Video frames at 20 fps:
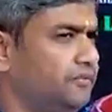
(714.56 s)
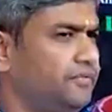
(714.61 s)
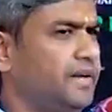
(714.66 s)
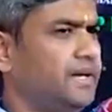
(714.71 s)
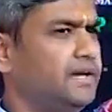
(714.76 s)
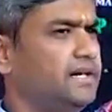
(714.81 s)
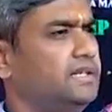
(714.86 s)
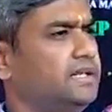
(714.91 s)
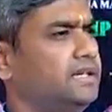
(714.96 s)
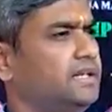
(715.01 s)

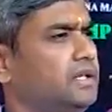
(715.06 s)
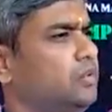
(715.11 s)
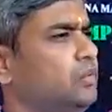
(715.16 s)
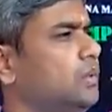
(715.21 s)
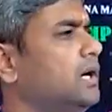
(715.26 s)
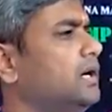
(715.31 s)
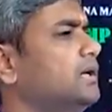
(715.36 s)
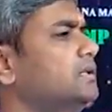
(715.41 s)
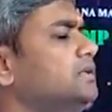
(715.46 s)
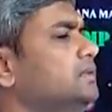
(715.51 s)
all the
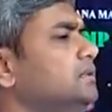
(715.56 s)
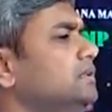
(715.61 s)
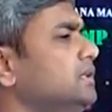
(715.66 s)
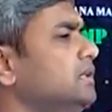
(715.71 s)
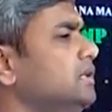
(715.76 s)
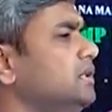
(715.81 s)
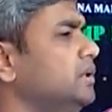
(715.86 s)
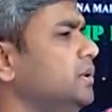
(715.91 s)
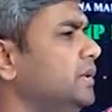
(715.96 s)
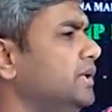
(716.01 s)
staff,
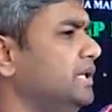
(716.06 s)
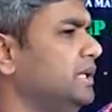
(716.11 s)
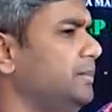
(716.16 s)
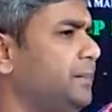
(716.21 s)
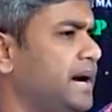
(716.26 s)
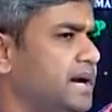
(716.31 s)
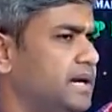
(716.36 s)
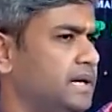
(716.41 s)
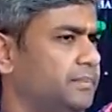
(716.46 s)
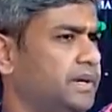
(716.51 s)
all the
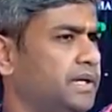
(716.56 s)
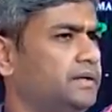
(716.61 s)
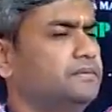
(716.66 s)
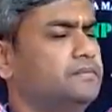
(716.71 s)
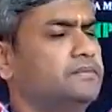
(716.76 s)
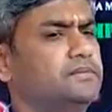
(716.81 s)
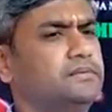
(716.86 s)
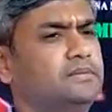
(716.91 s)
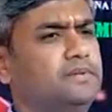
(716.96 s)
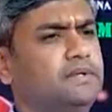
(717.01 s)
faculty who
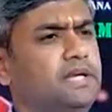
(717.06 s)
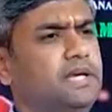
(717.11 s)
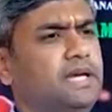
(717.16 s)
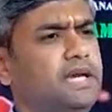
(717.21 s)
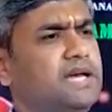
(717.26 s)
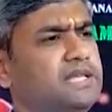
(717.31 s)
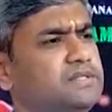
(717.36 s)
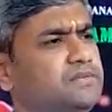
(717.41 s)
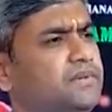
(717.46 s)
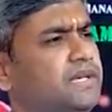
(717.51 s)
worked
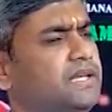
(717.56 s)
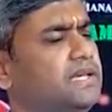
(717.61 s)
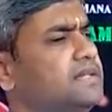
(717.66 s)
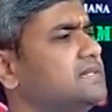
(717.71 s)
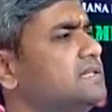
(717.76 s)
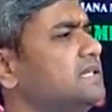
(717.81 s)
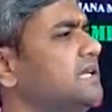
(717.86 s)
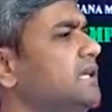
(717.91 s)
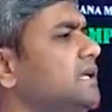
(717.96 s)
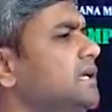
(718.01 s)
during
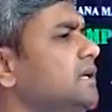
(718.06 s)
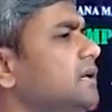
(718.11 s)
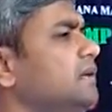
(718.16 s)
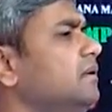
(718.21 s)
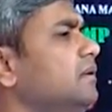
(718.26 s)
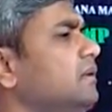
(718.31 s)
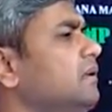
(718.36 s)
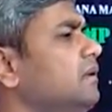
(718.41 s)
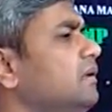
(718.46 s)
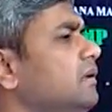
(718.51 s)
the
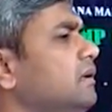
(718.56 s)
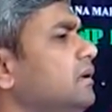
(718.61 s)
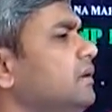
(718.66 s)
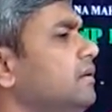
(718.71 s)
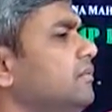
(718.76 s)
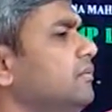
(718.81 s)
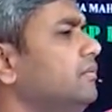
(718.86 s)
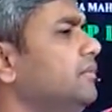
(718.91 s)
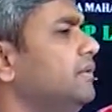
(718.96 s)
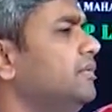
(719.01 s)
pandemic.
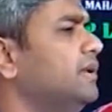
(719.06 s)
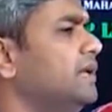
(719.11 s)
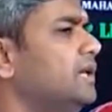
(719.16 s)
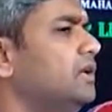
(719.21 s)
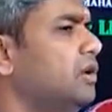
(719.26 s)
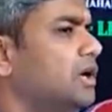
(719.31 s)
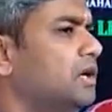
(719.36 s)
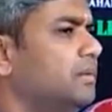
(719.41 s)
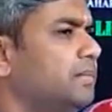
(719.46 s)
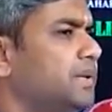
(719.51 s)
As
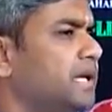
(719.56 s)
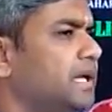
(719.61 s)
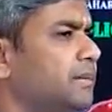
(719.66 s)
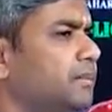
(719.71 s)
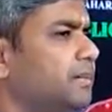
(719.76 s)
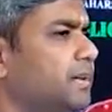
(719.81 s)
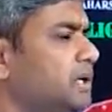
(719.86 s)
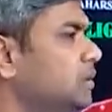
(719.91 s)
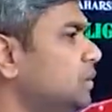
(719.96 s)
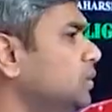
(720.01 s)
we can
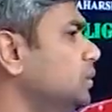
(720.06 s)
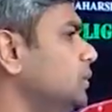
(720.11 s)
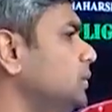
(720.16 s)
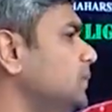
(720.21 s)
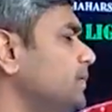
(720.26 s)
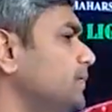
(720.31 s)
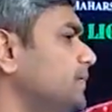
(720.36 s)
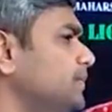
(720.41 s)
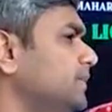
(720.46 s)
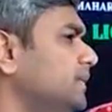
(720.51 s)
see,
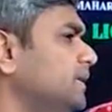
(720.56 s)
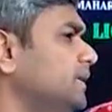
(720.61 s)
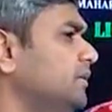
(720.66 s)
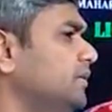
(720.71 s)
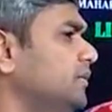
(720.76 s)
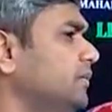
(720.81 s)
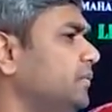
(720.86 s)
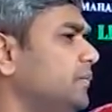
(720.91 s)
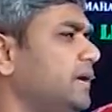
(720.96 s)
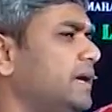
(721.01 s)

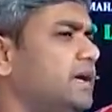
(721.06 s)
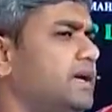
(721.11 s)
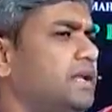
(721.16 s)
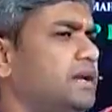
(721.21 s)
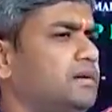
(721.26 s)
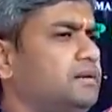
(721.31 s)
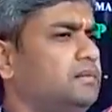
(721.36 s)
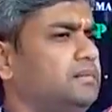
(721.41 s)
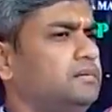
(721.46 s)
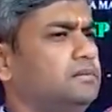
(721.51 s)
we will not
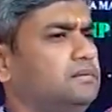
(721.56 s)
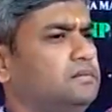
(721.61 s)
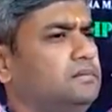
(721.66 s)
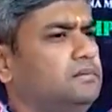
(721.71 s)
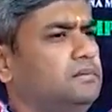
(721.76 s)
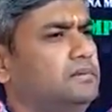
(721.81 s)
be able